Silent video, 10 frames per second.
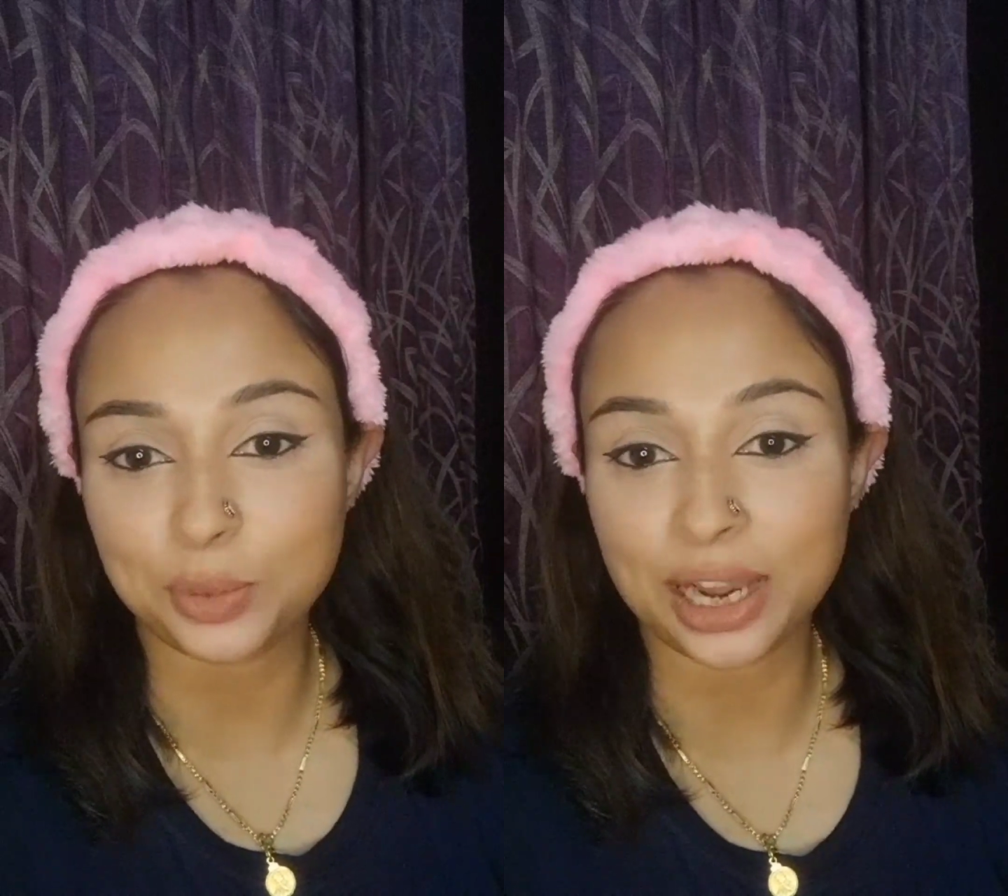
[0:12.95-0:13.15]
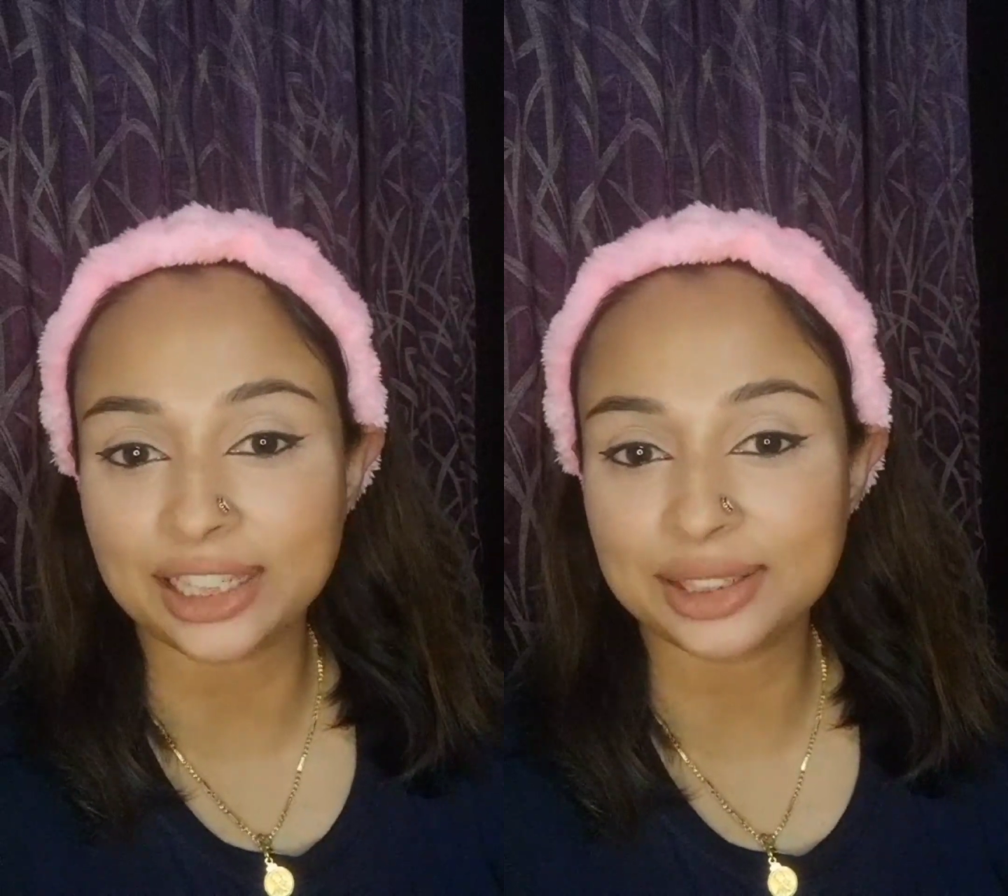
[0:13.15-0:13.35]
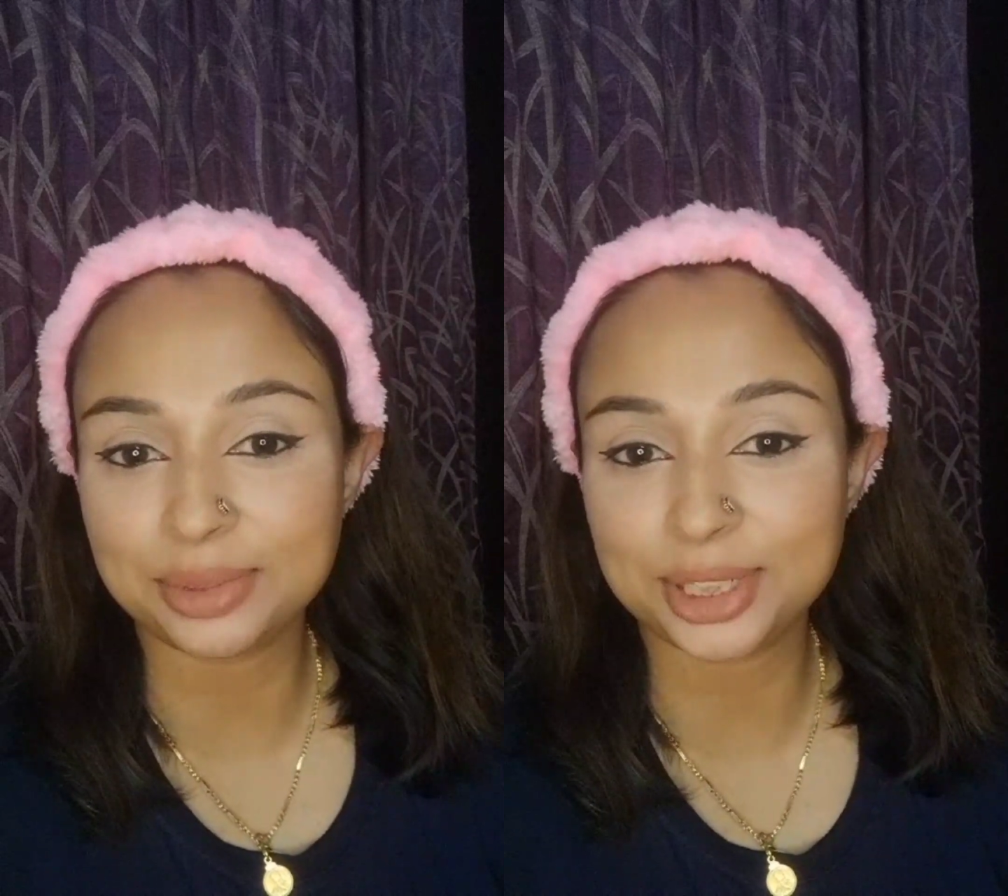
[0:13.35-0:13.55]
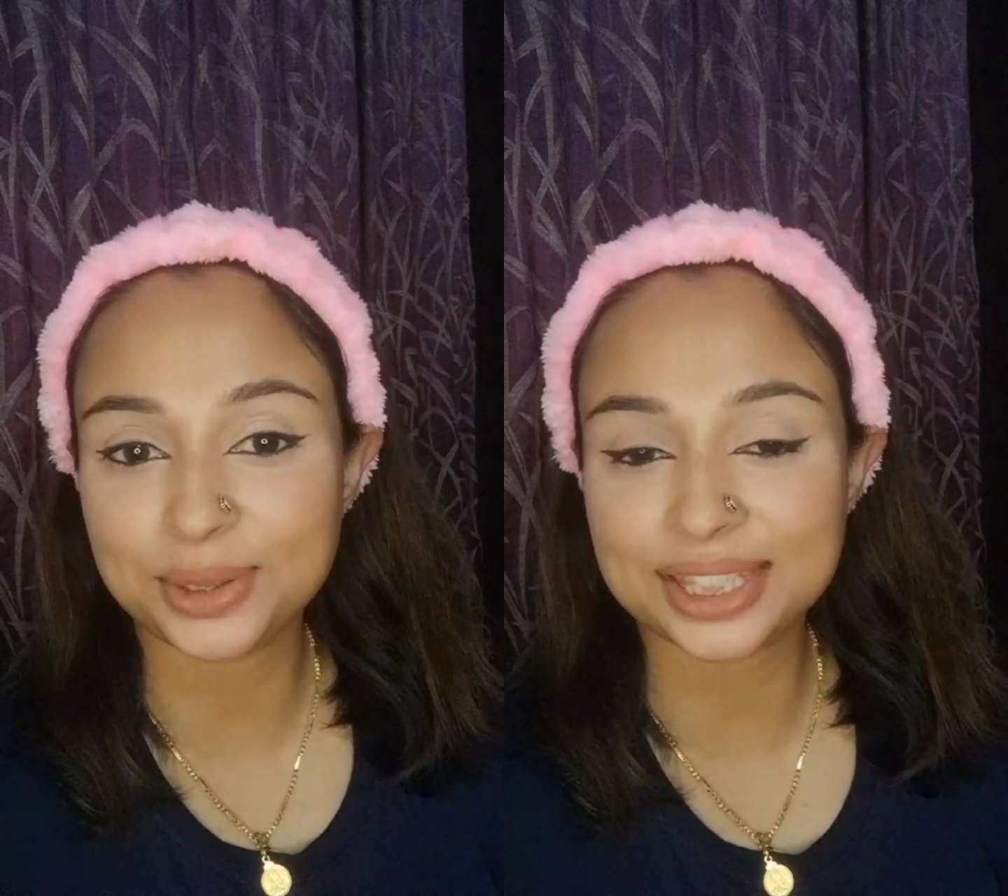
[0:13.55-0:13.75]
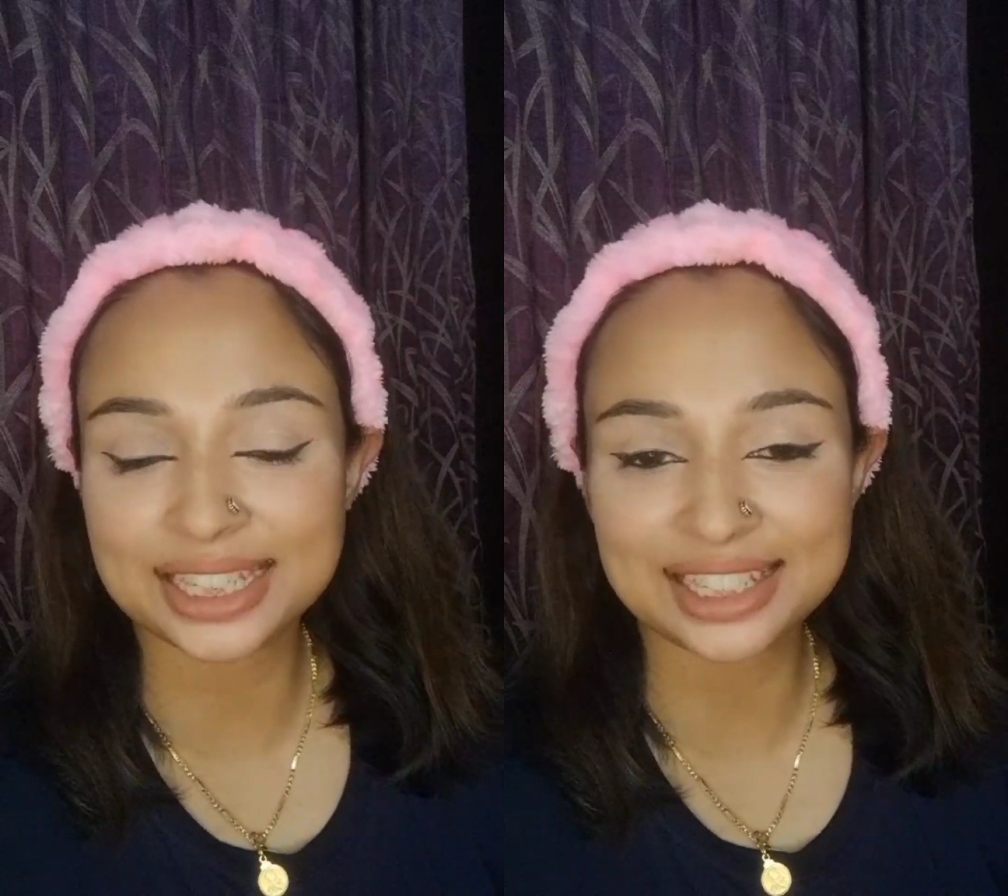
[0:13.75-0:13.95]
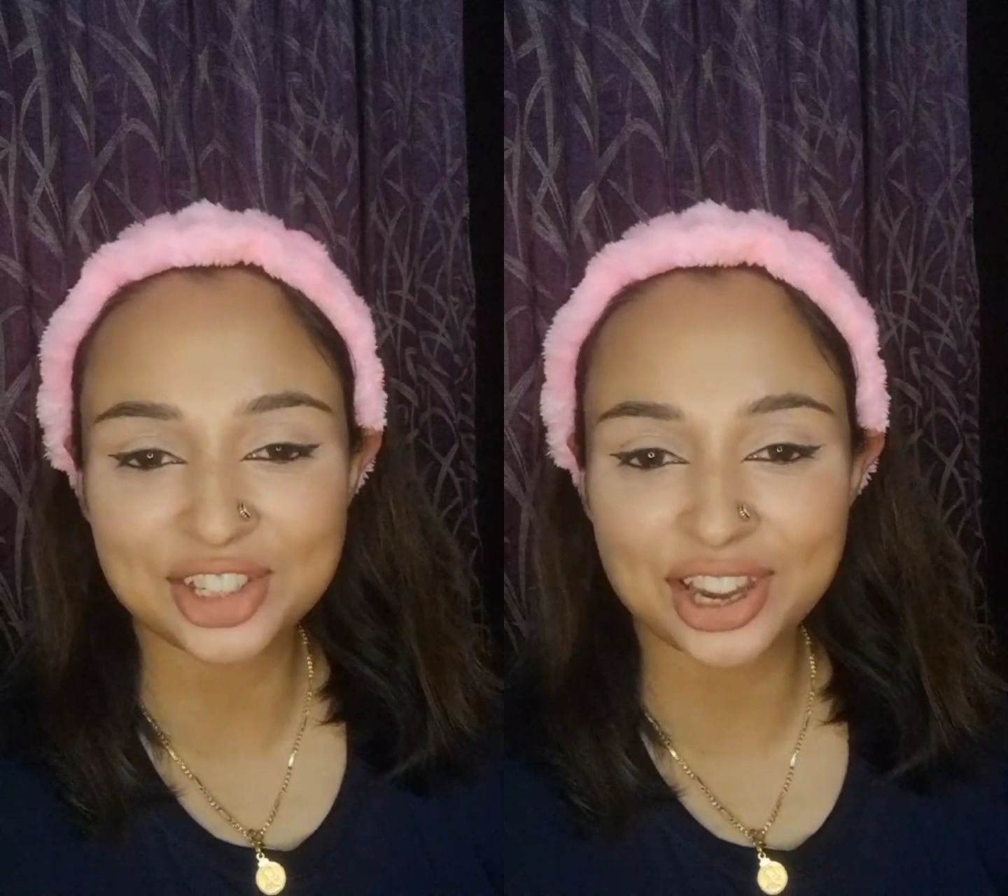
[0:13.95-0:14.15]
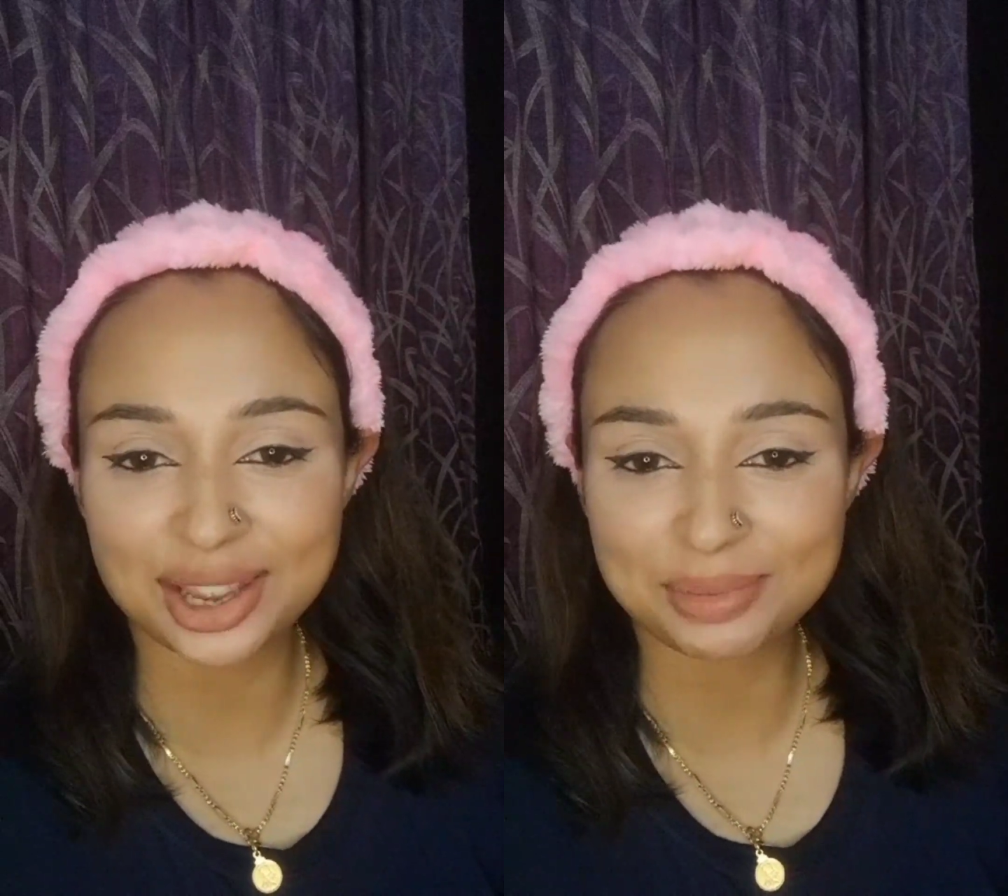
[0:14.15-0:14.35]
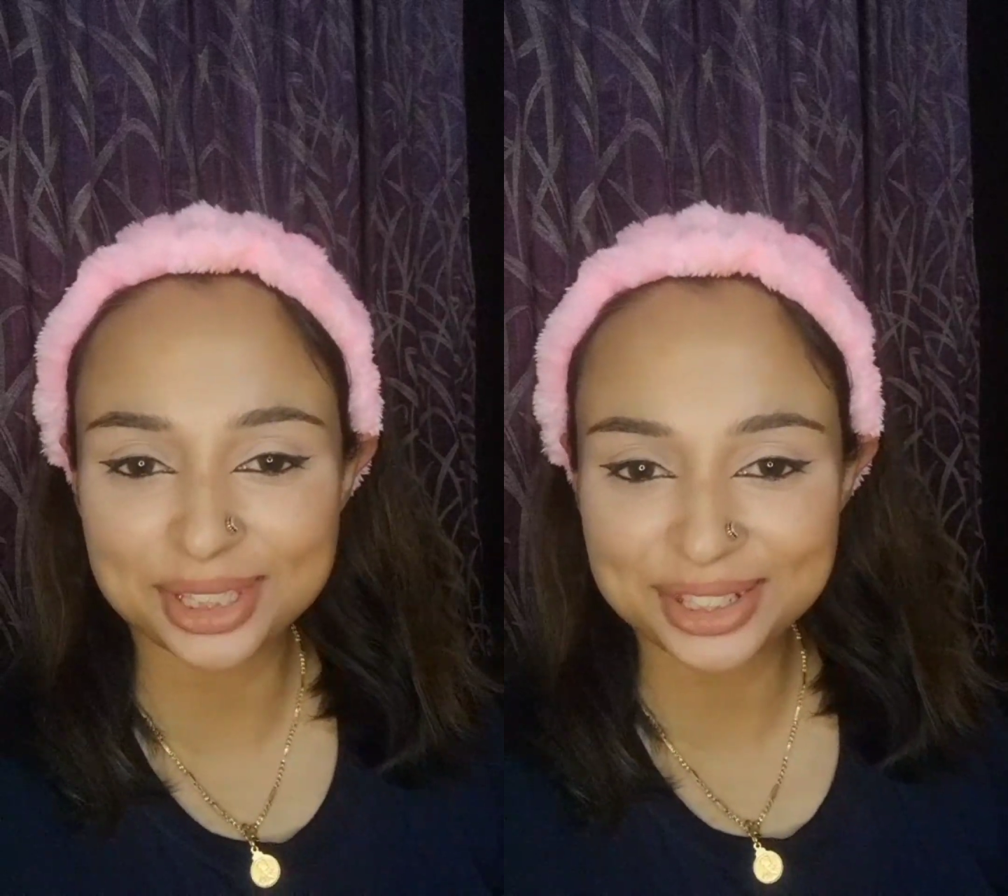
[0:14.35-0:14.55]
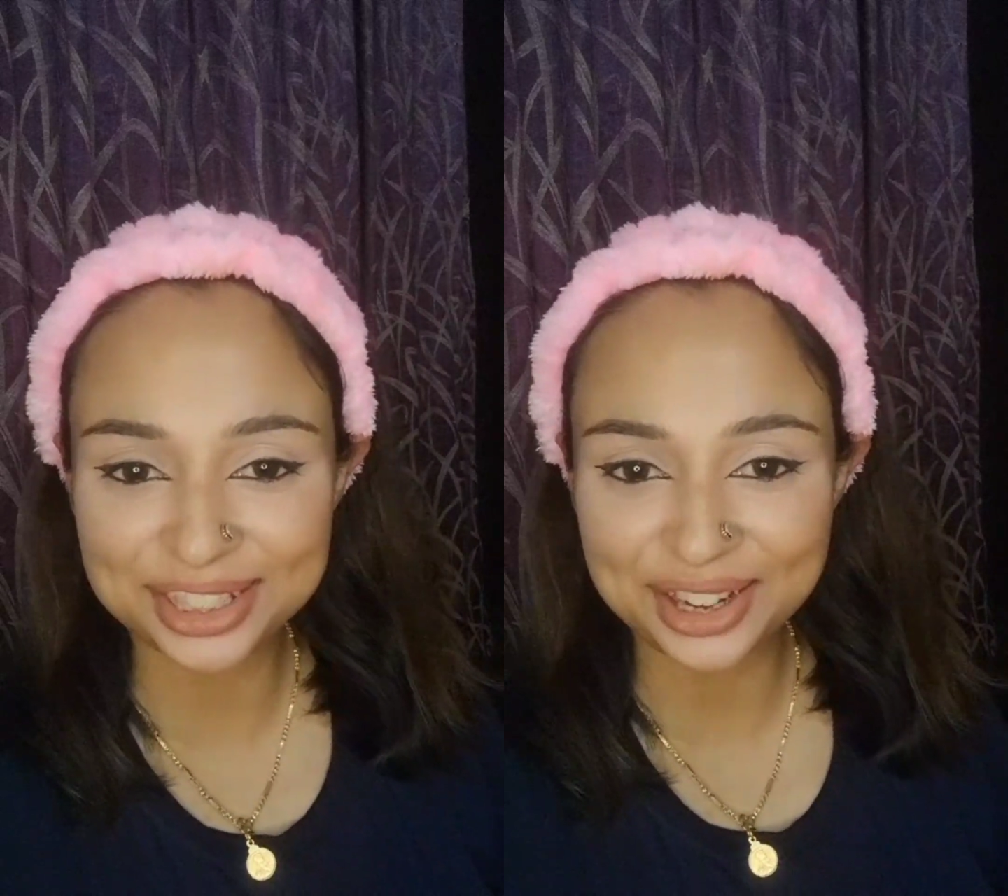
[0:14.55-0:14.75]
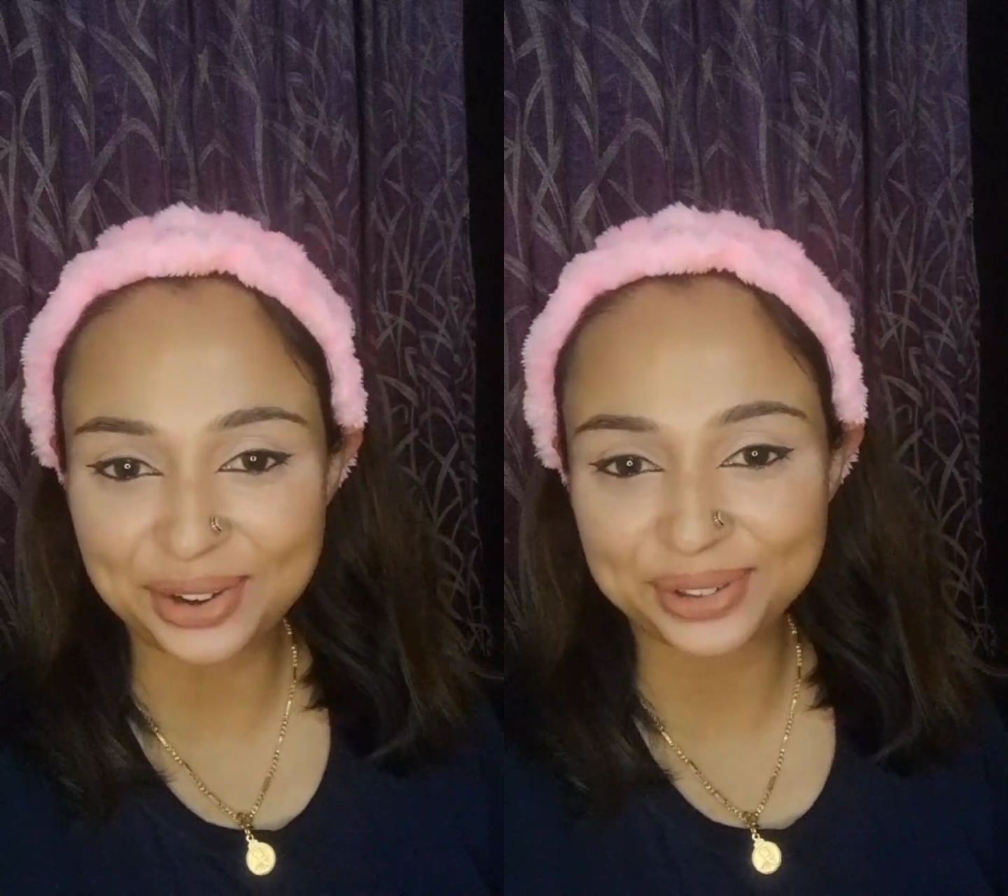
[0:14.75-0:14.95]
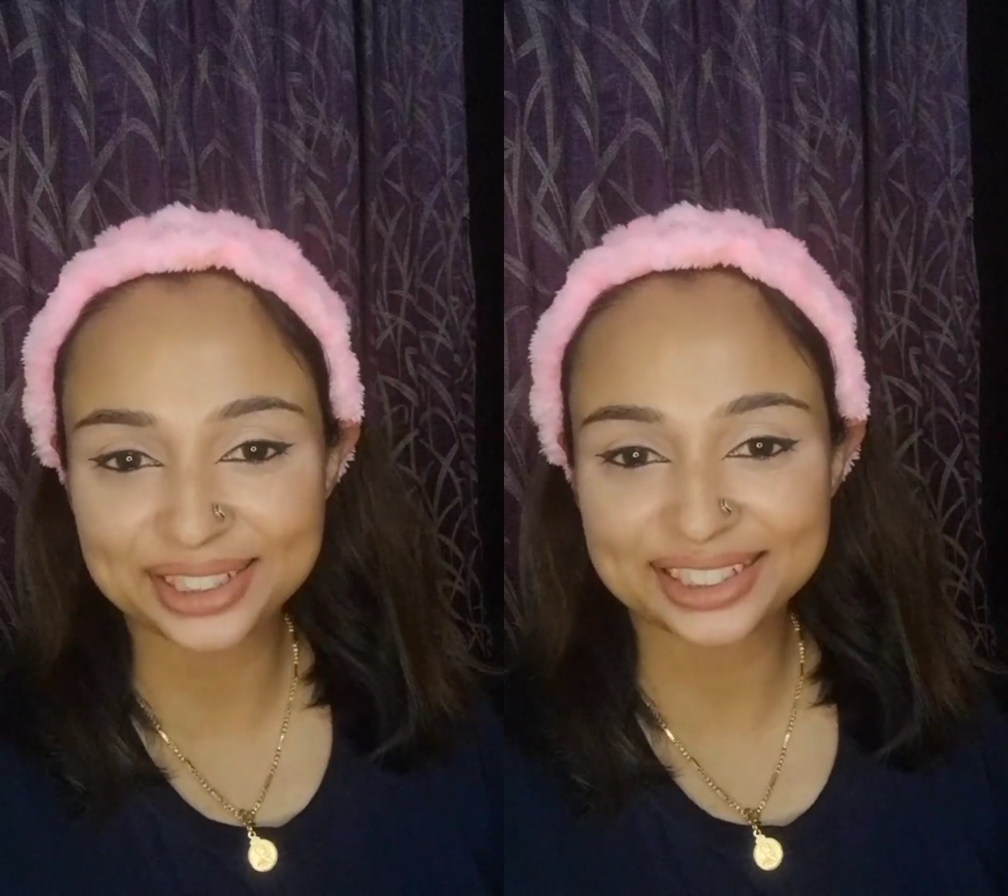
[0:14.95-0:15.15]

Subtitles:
welcome to Skin Charm Studio.